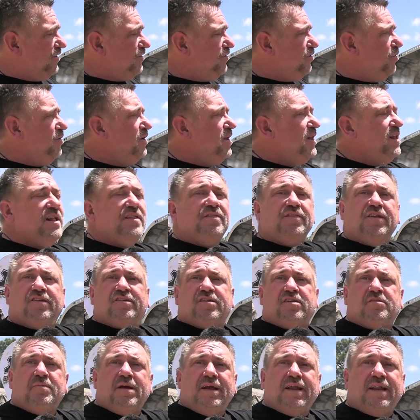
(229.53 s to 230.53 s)
So this
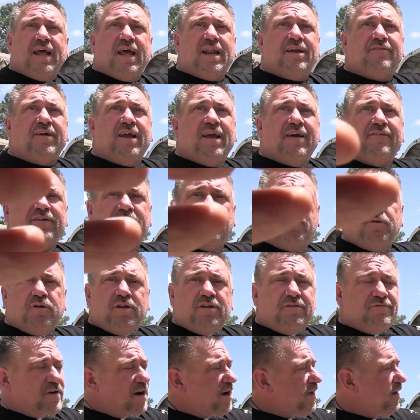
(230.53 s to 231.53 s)
is made out of a
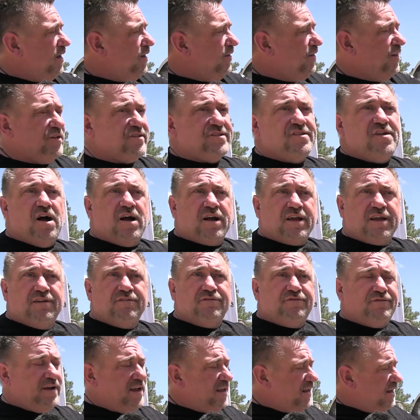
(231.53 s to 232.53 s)
heavy-duty vinyl that's not going
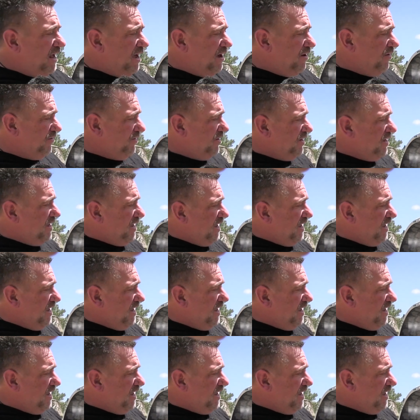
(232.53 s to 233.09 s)
to fade out